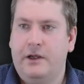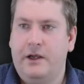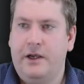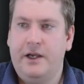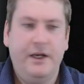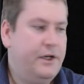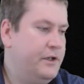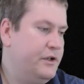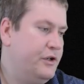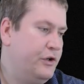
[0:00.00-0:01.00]

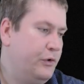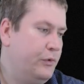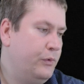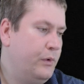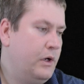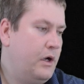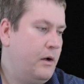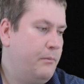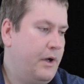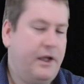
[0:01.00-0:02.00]
guide to
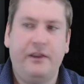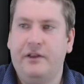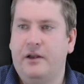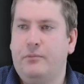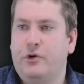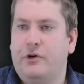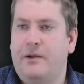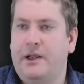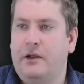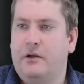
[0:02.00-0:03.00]
Python
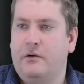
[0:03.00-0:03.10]
programming.